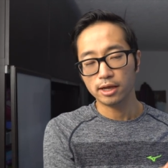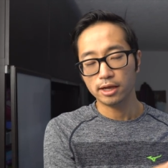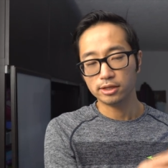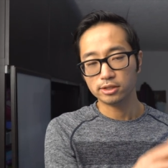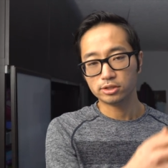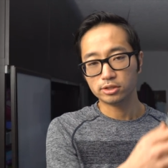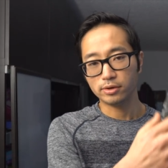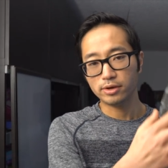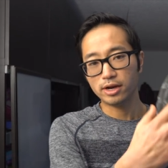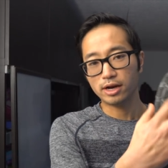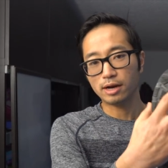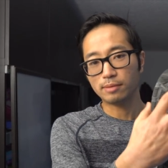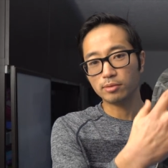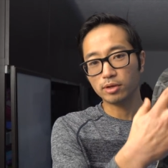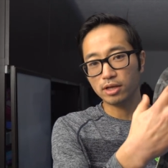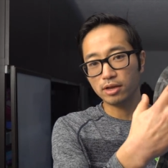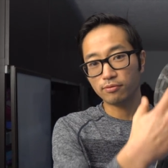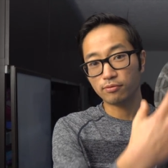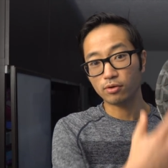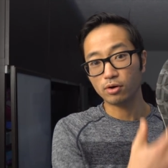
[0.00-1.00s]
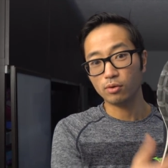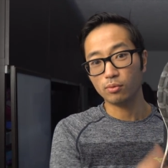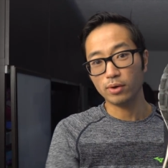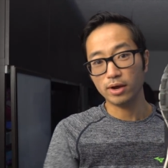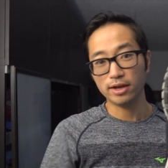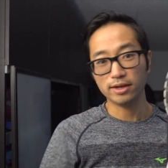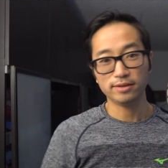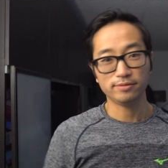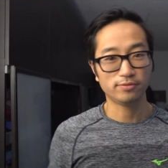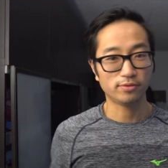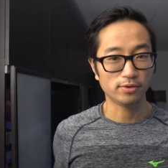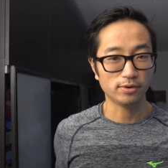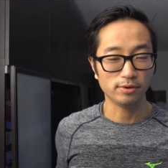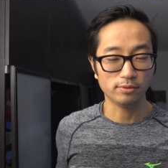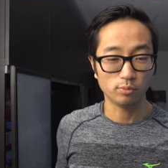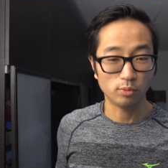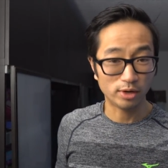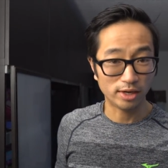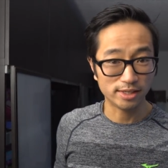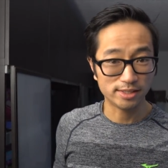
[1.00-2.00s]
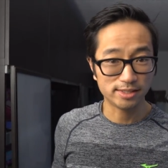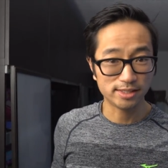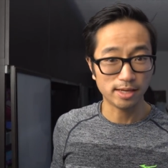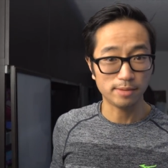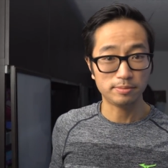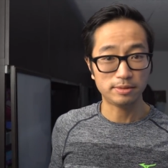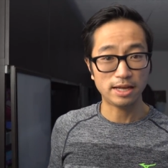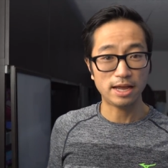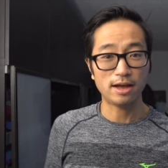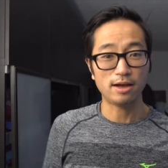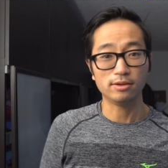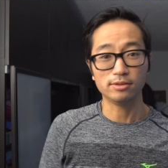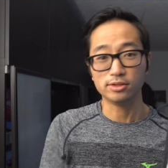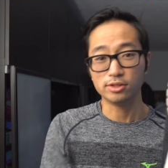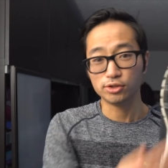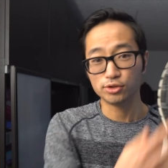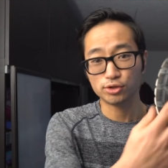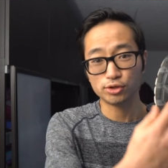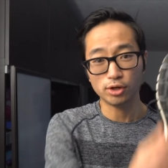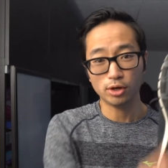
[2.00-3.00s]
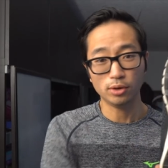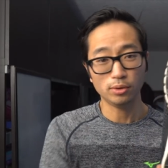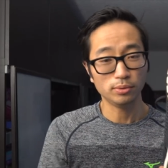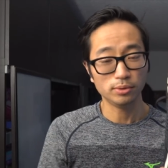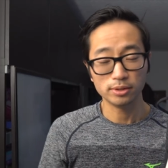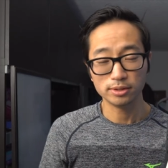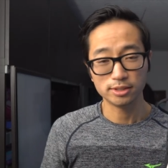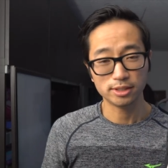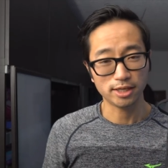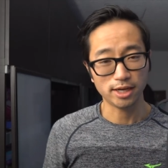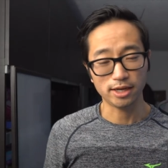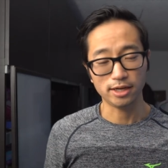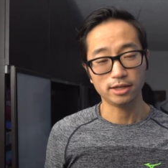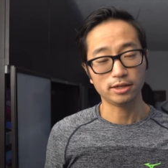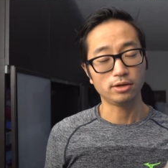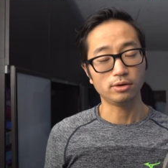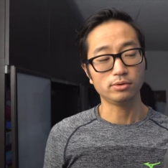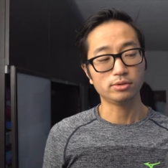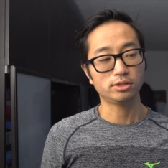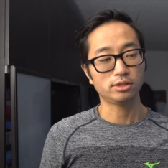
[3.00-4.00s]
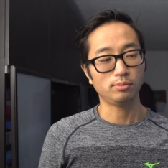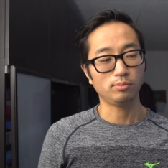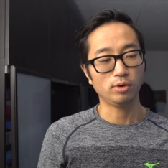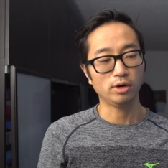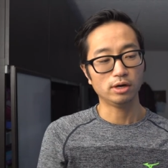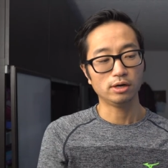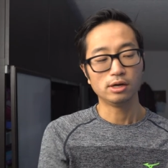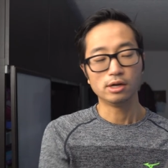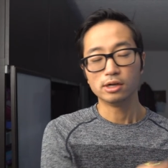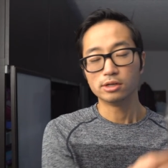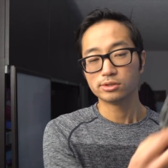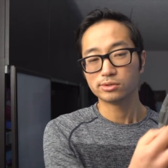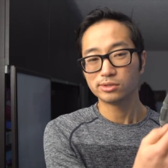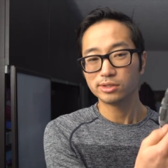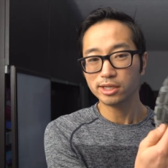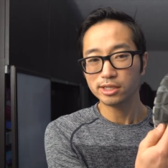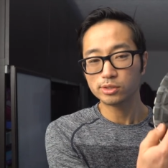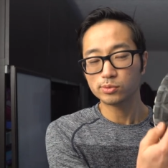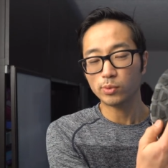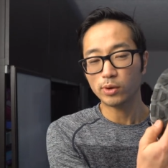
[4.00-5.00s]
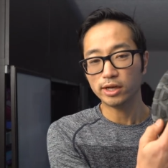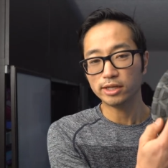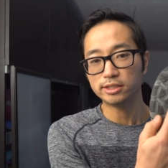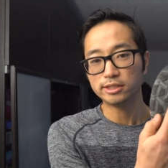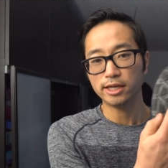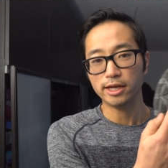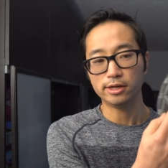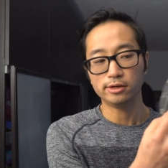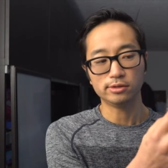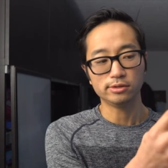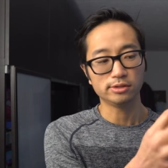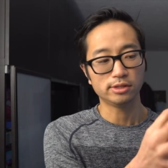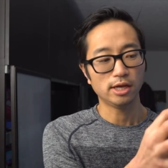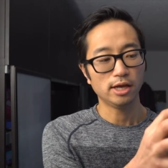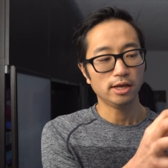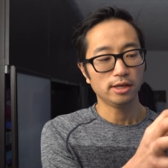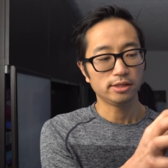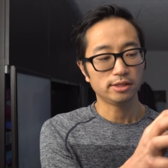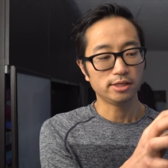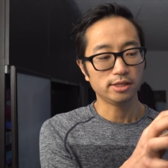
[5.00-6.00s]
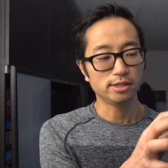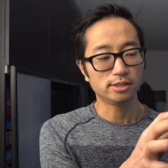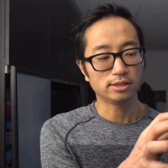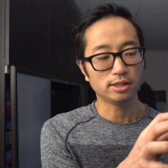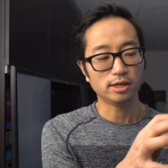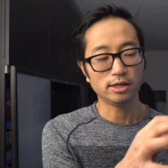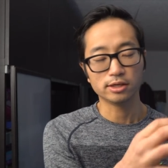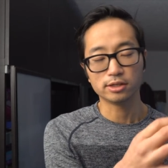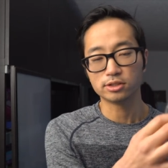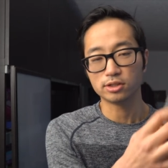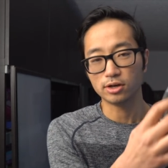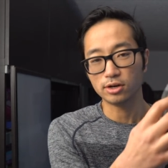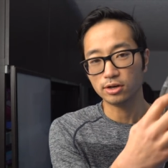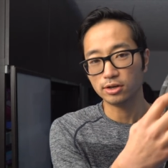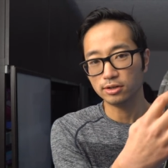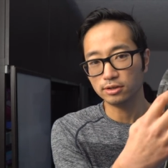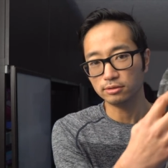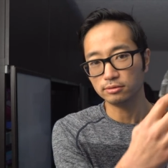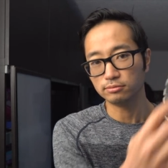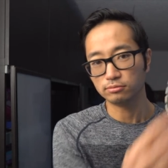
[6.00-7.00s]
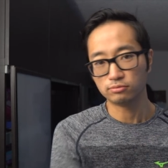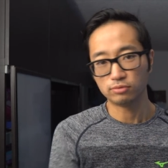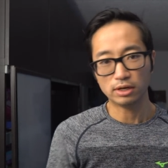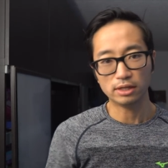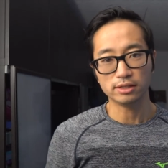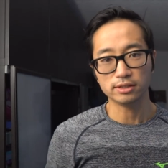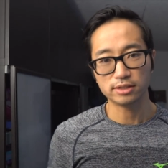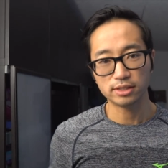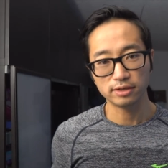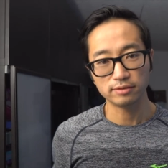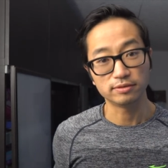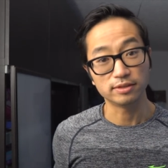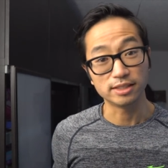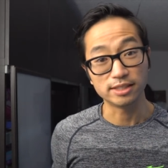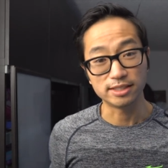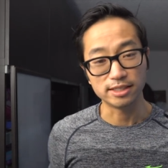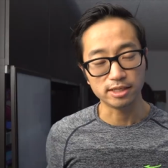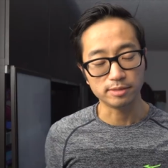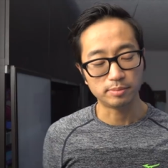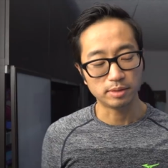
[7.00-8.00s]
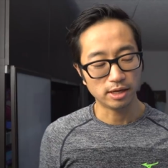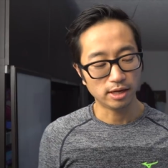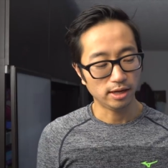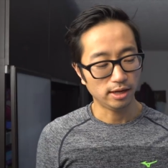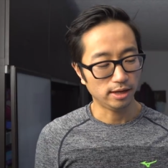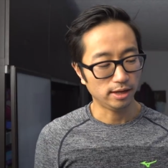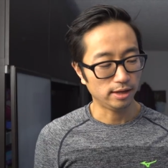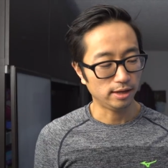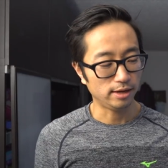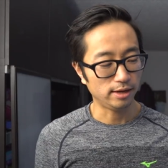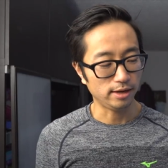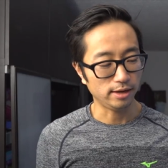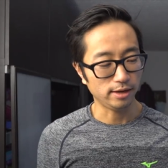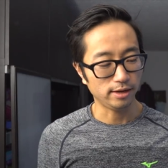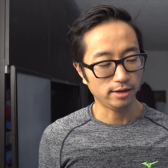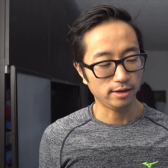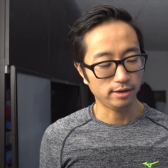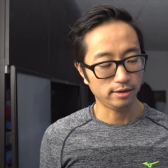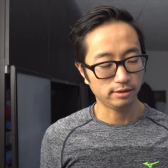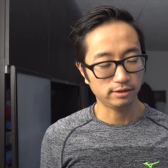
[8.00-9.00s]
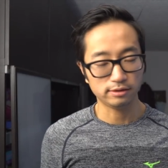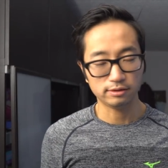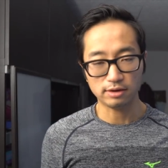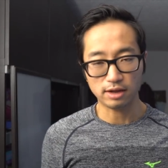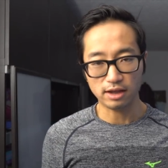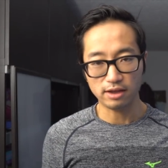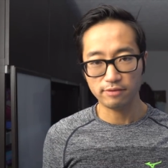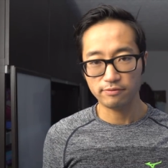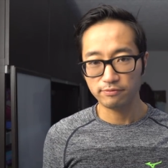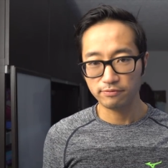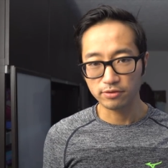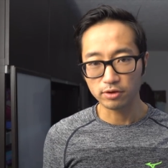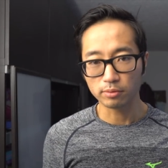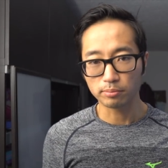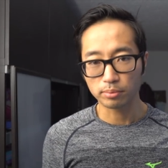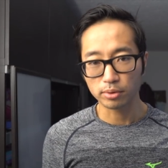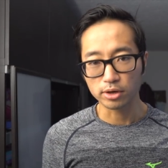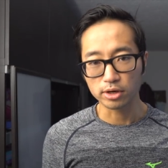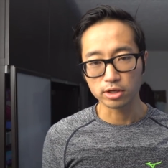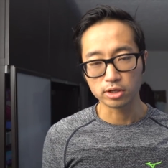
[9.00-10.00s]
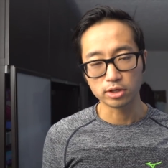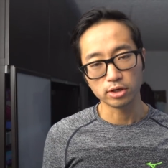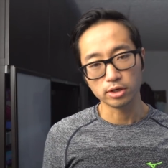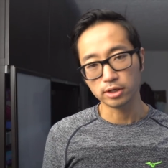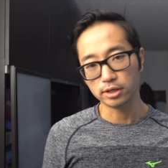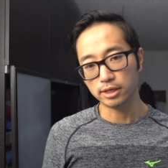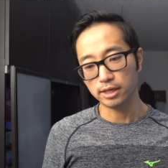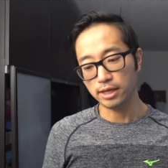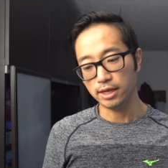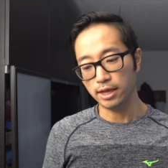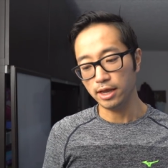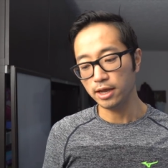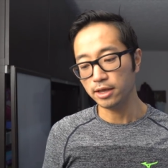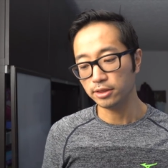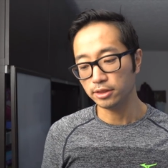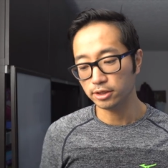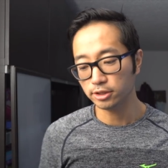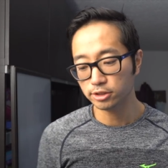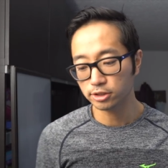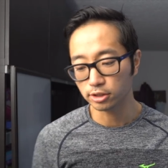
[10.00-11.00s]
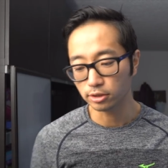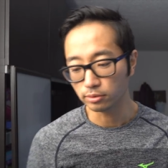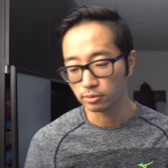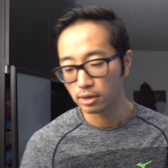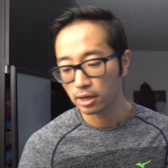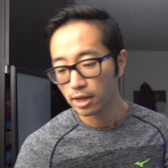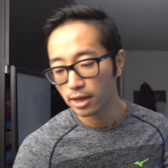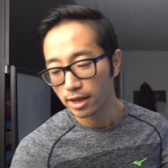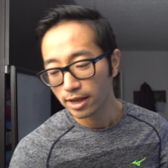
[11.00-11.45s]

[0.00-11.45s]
And so here I'm looking for a way for when I step down, the snow to kind of go somewhere. So nice wide channels. These lugs are relatively deep. Uh, and I feel pretty good in this shoe.